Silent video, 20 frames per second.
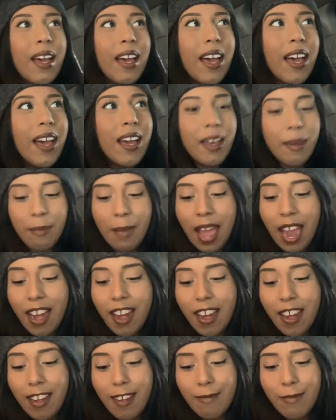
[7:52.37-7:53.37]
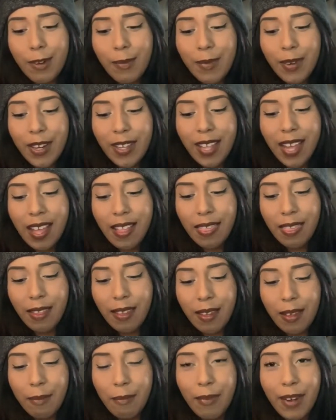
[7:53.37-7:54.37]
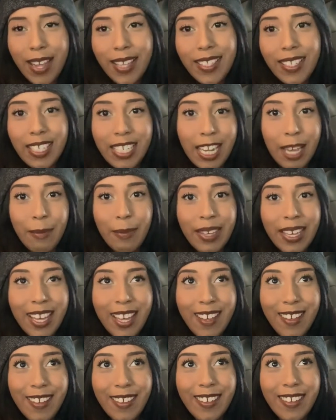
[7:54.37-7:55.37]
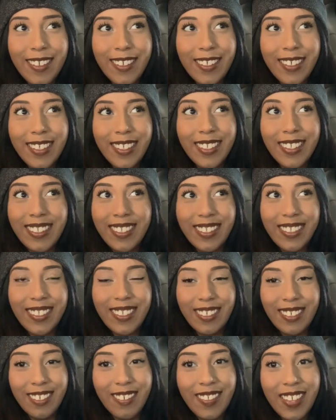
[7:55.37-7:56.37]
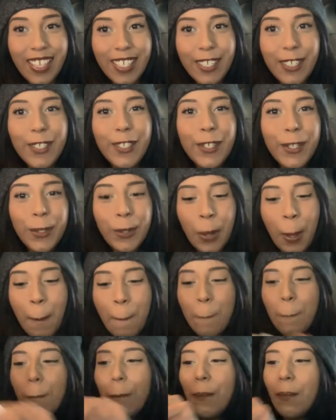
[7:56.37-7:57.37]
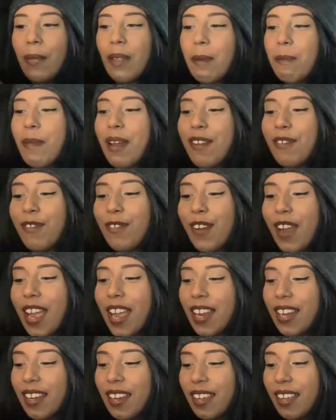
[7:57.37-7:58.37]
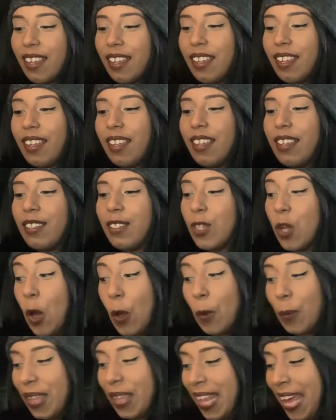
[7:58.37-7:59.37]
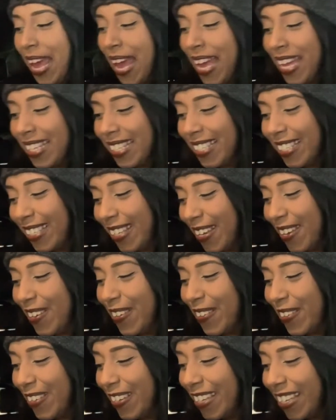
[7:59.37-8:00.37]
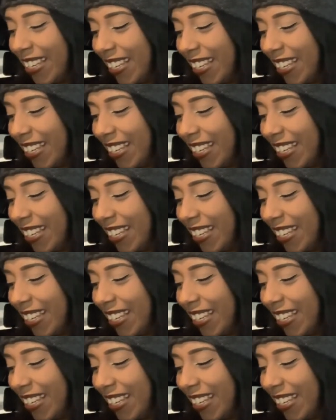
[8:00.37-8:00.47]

Um, I heard a rumor that the Breds are coming out. Don't know if that's true. My friend told me that, so